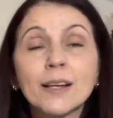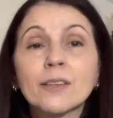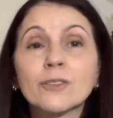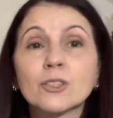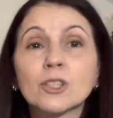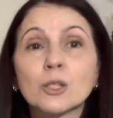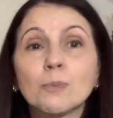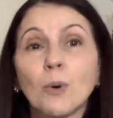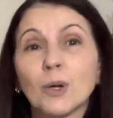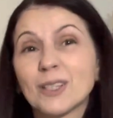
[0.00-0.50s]
The
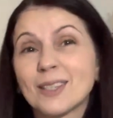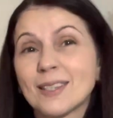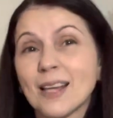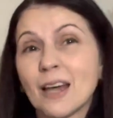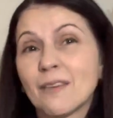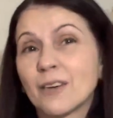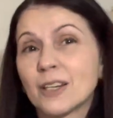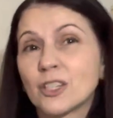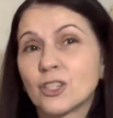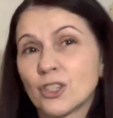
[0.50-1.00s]
Spot
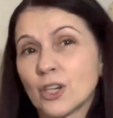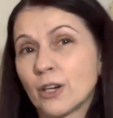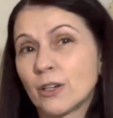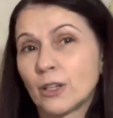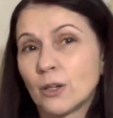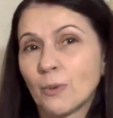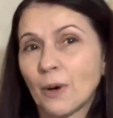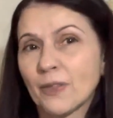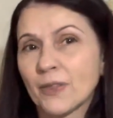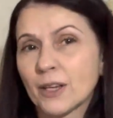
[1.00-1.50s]
Saver is
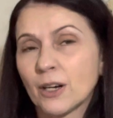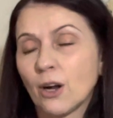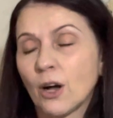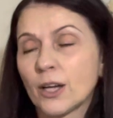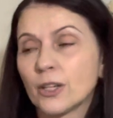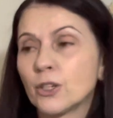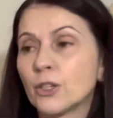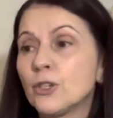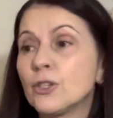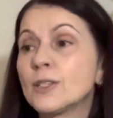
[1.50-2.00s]
generally one that I
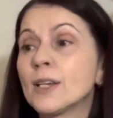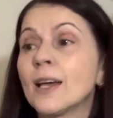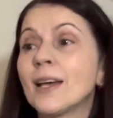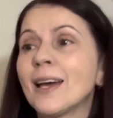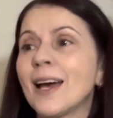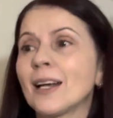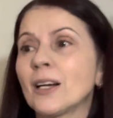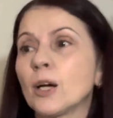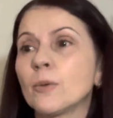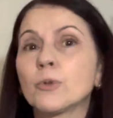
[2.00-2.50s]
use,
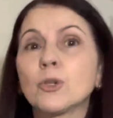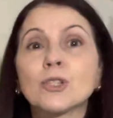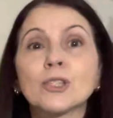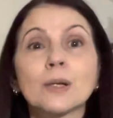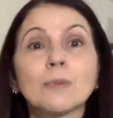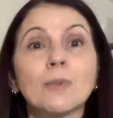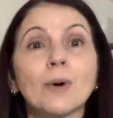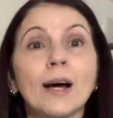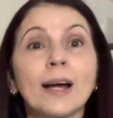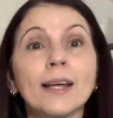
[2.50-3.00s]
and I'm
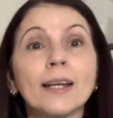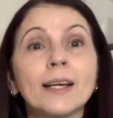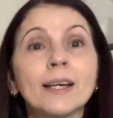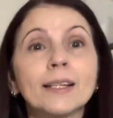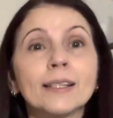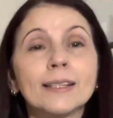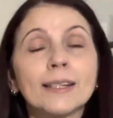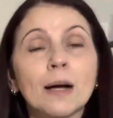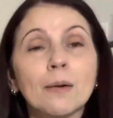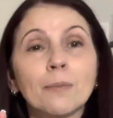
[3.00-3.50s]
using my
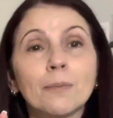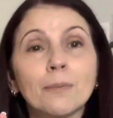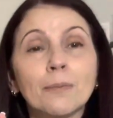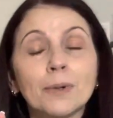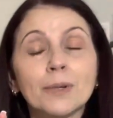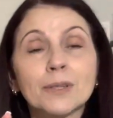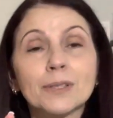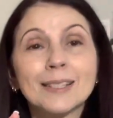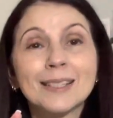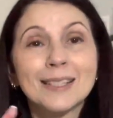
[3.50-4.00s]

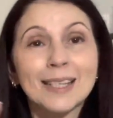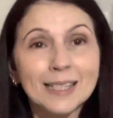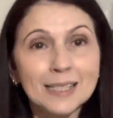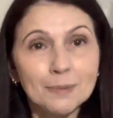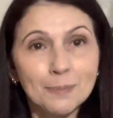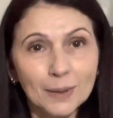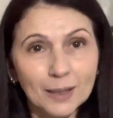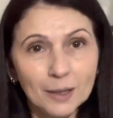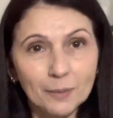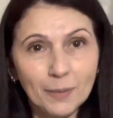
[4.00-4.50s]
number
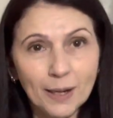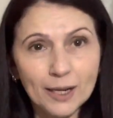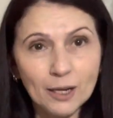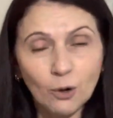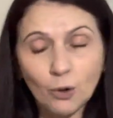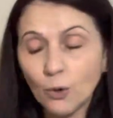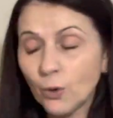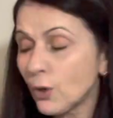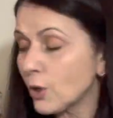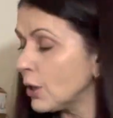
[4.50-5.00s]

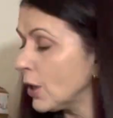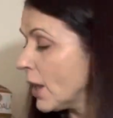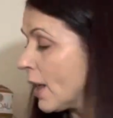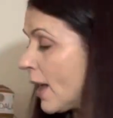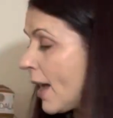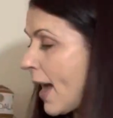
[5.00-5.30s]
6mm hook.